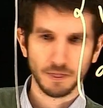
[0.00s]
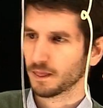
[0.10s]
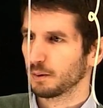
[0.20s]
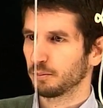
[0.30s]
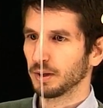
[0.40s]

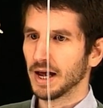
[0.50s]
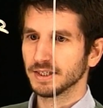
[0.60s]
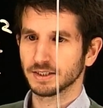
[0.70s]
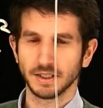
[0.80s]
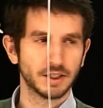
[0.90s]
plus
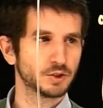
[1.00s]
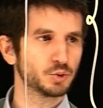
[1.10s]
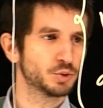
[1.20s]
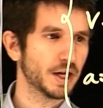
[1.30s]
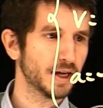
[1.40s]
2
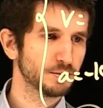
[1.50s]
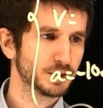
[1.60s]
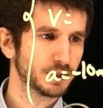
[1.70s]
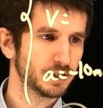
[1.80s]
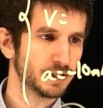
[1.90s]

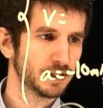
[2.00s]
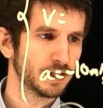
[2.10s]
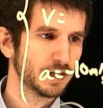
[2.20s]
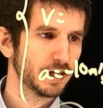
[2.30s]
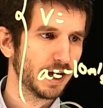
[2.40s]
times
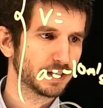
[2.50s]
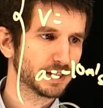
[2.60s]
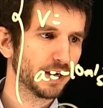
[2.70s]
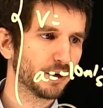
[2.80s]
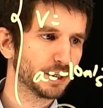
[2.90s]

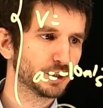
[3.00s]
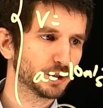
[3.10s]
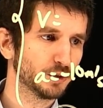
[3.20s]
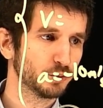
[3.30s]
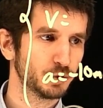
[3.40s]
acceleration,
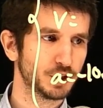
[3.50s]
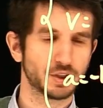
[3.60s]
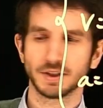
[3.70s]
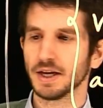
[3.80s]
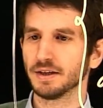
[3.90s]
which is
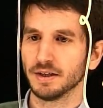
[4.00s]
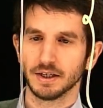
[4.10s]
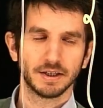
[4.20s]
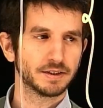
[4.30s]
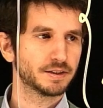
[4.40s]
10,
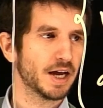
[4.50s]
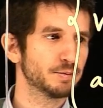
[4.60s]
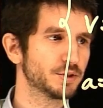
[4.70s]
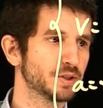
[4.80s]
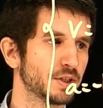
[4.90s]

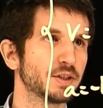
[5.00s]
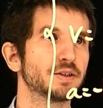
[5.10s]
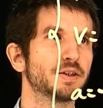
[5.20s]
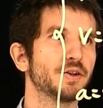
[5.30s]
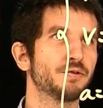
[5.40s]
times
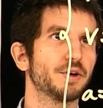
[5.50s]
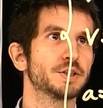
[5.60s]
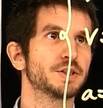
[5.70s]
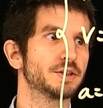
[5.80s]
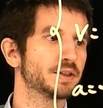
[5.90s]
the difference
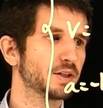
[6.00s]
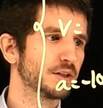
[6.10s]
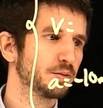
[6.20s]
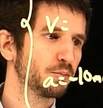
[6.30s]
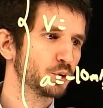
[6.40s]
in
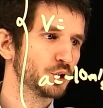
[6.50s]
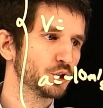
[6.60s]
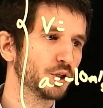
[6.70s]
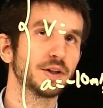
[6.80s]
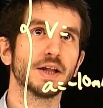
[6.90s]
position,
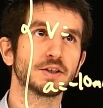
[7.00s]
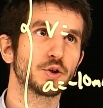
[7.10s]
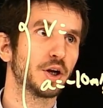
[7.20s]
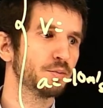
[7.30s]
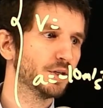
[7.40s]
and that's going
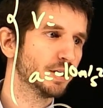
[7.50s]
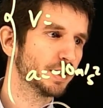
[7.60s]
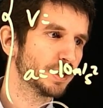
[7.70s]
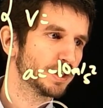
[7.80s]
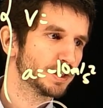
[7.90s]
to be
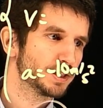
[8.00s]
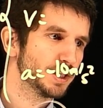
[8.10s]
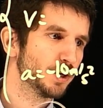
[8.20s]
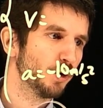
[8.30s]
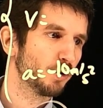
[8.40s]

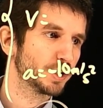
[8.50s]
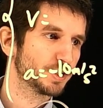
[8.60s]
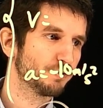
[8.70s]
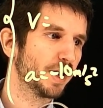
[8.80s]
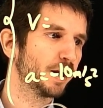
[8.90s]
0 is the
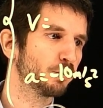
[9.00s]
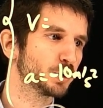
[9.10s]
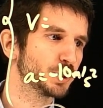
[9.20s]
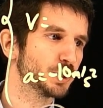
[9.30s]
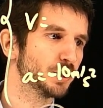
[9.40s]
final
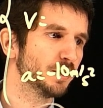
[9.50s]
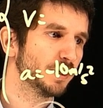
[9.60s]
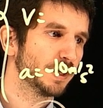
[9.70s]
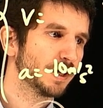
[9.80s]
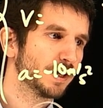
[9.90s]
position,
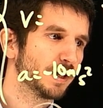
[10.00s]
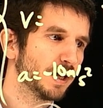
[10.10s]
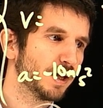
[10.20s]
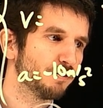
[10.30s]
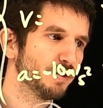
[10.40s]

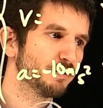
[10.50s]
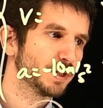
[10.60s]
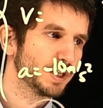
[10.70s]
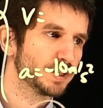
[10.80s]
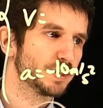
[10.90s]
and 50
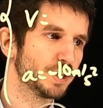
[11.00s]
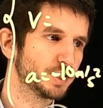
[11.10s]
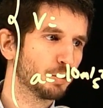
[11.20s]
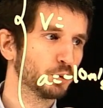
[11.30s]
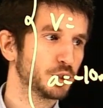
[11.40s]
is the initial
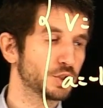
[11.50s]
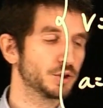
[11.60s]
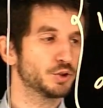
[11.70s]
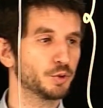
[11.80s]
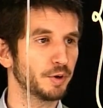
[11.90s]
position.
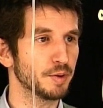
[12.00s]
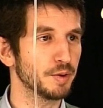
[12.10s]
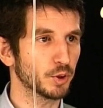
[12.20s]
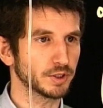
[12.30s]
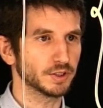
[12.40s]
So very
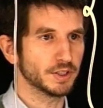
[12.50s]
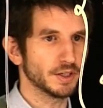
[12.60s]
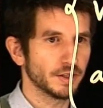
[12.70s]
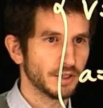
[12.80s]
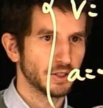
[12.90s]
important here
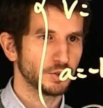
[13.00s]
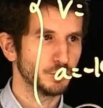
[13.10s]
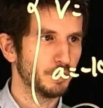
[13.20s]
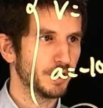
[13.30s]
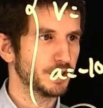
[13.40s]
to
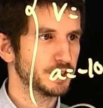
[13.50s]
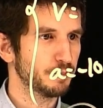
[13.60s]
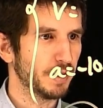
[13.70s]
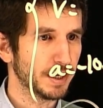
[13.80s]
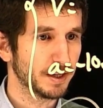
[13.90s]
bear this in
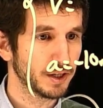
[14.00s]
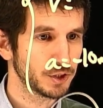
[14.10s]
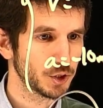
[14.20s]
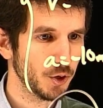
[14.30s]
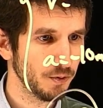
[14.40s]
mind.
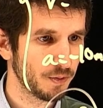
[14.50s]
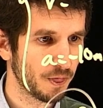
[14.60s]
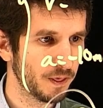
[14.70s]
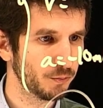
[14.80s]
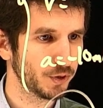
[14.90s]
So
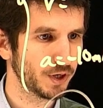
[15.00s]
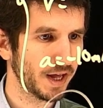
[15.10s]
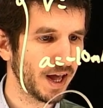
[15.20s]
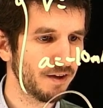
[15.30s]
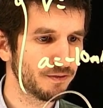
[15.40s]
we're going to
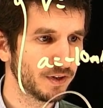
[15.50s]
have